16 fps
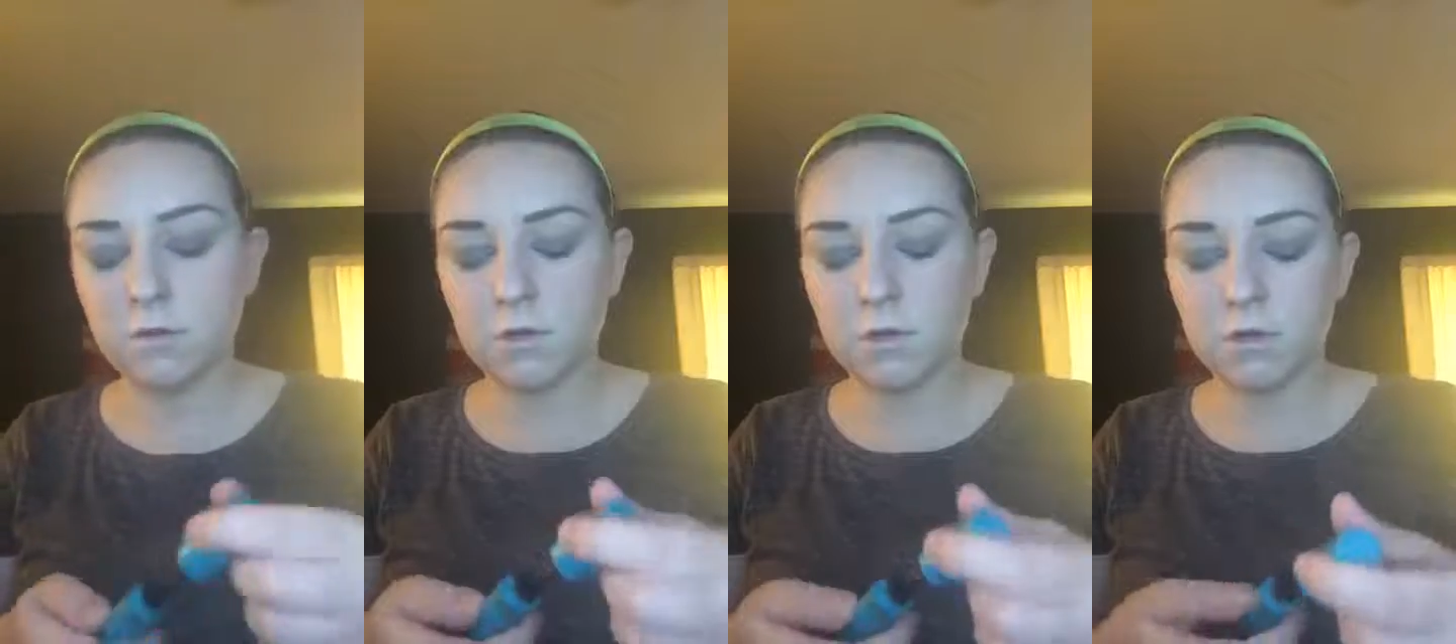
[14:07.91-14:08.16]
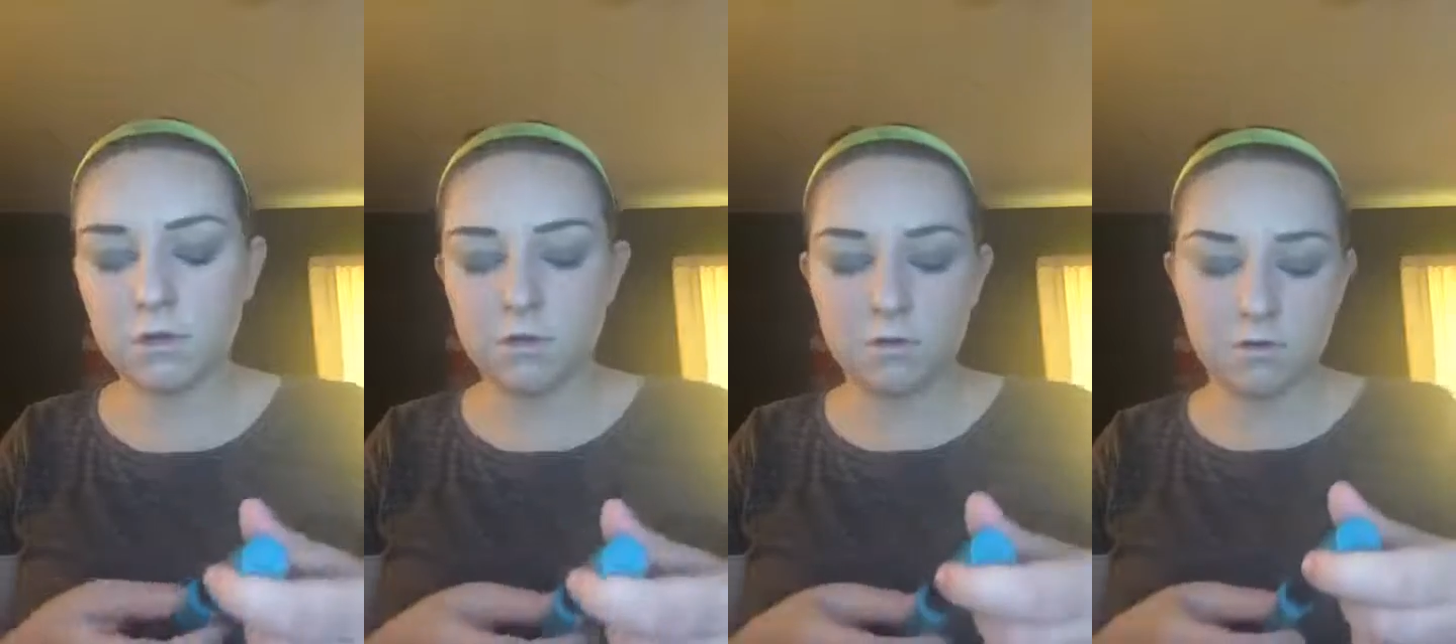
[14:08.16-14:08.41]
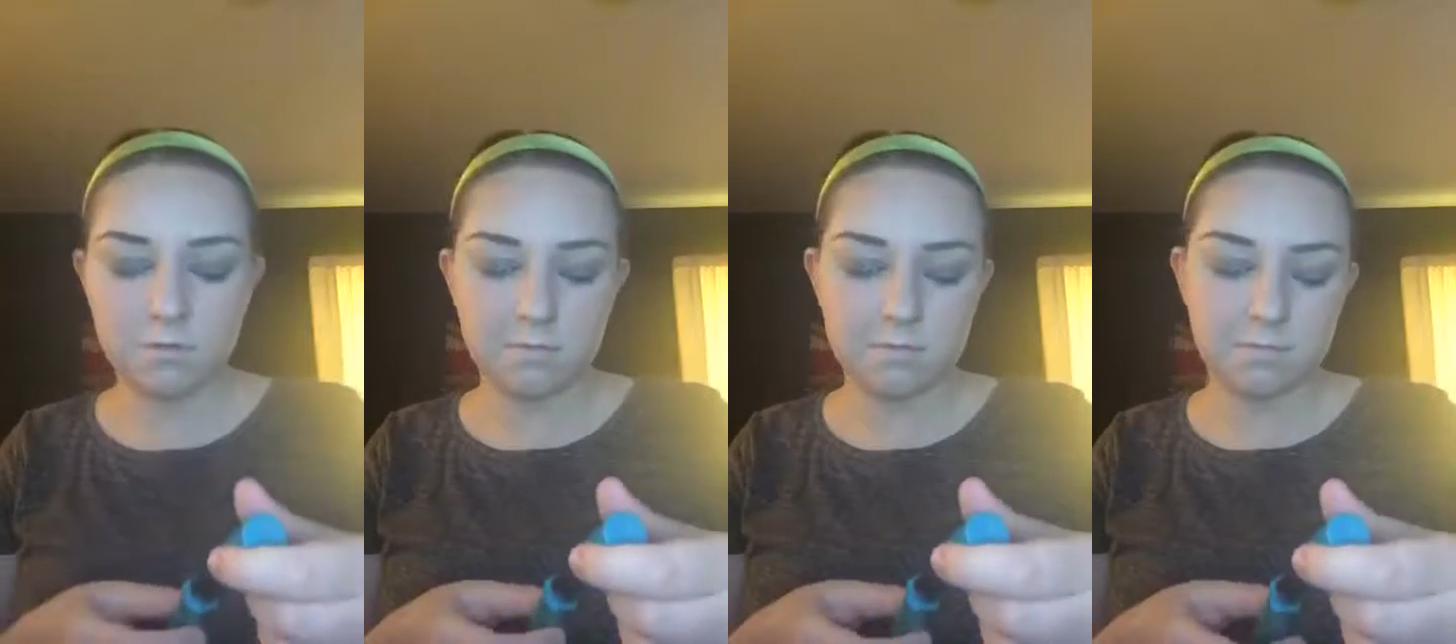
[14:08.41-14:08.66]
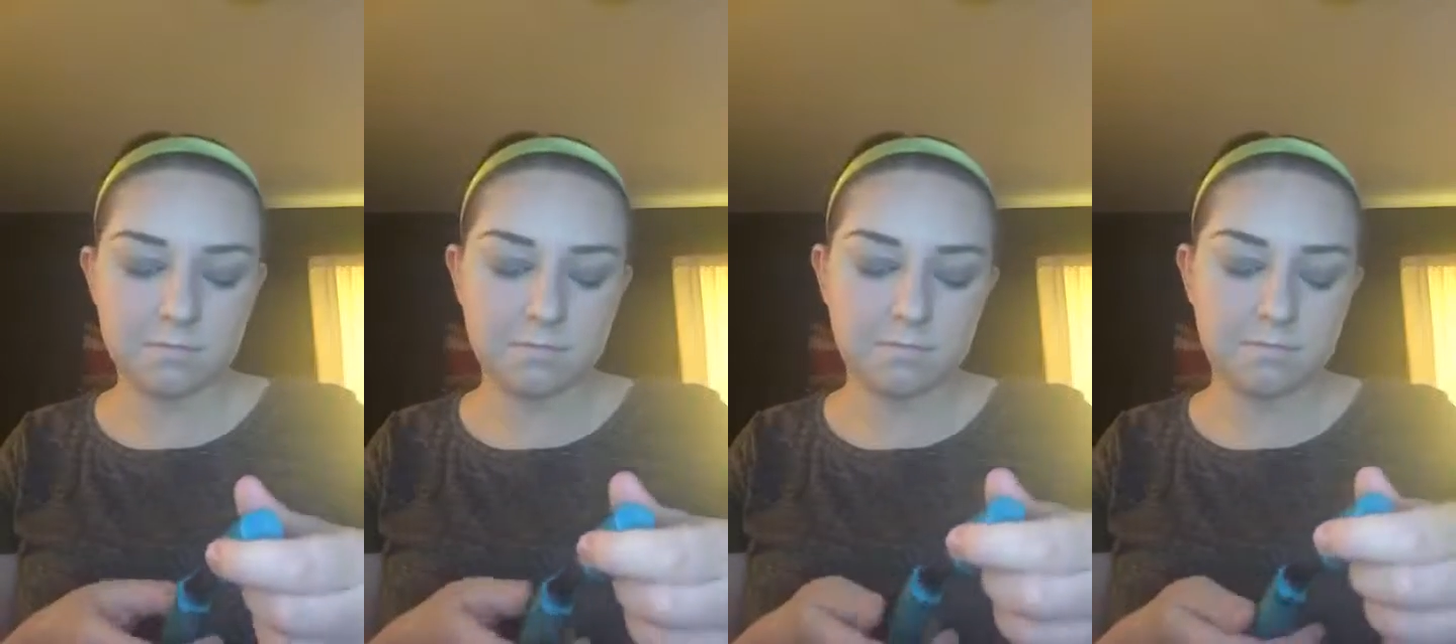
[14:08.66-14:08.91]

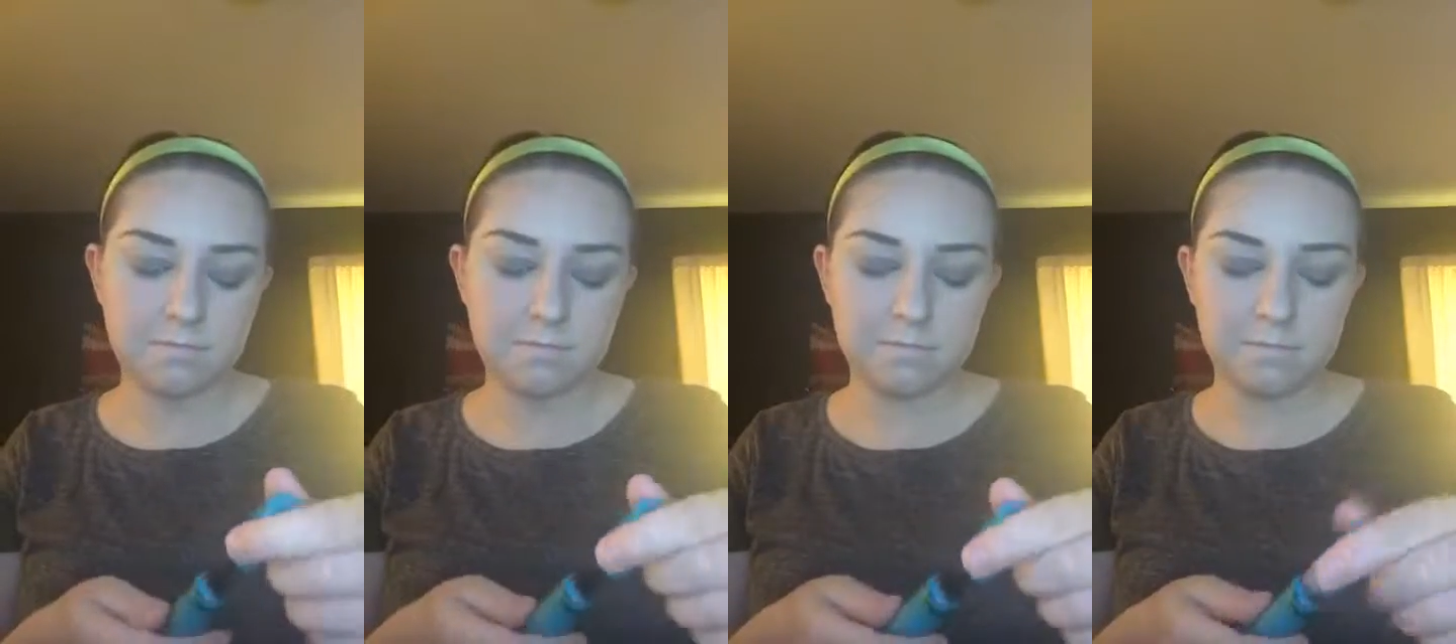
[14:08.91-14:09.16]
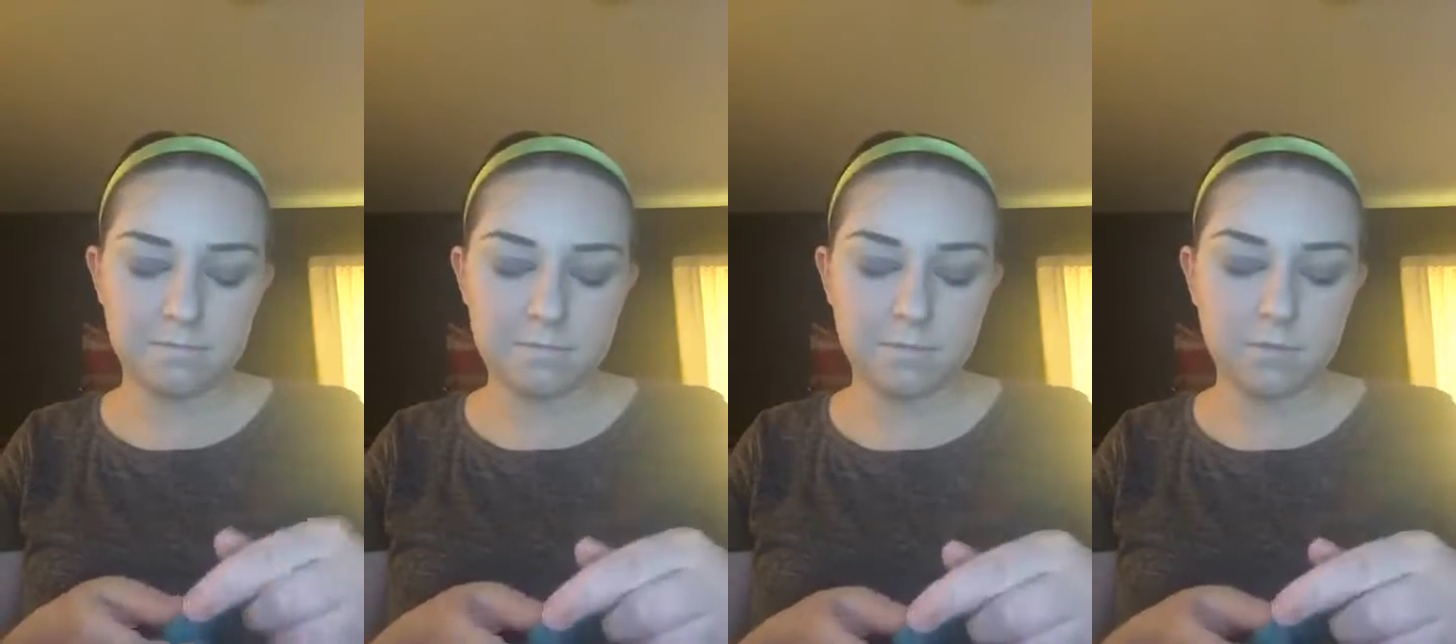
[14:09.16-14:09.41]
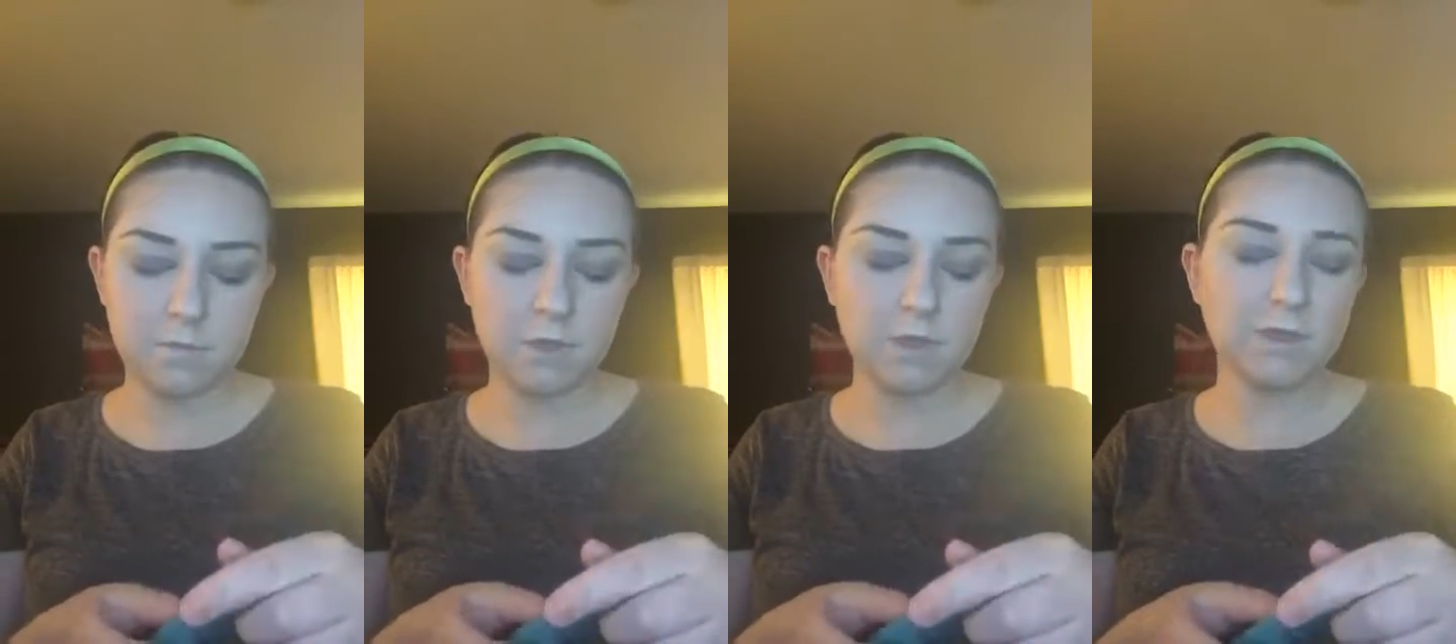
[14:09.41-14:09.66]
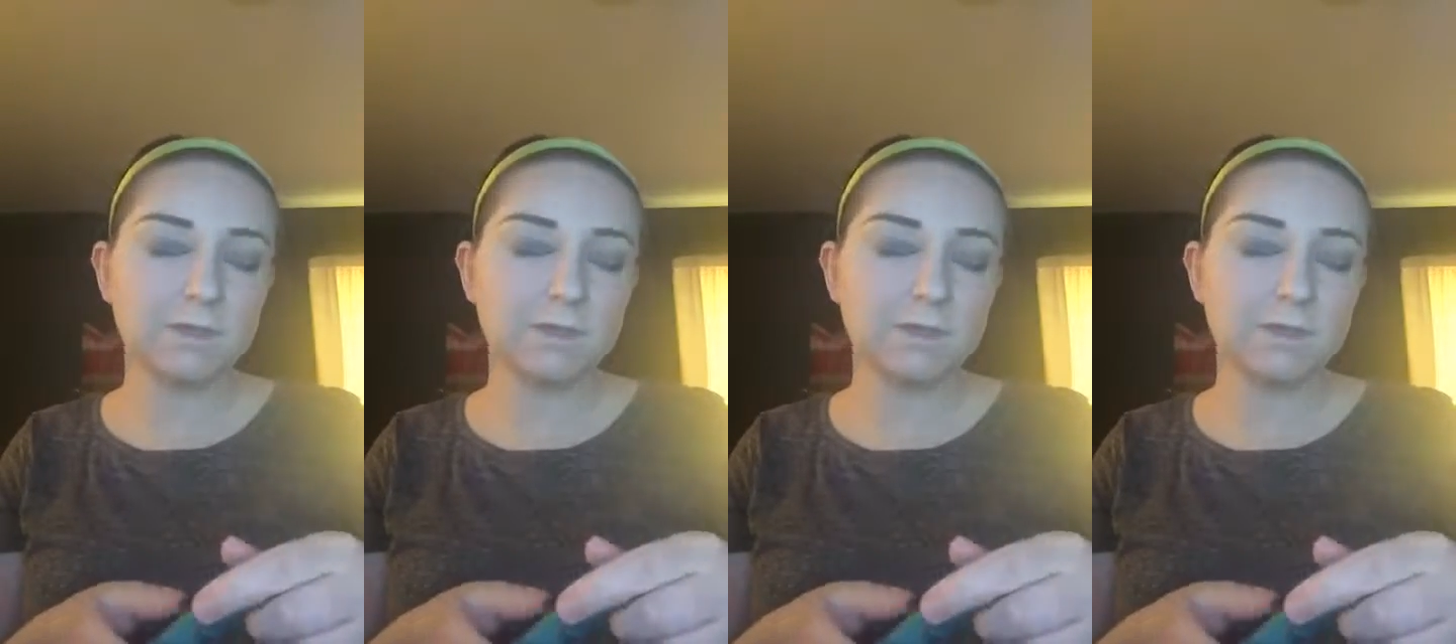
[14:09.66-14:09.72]
I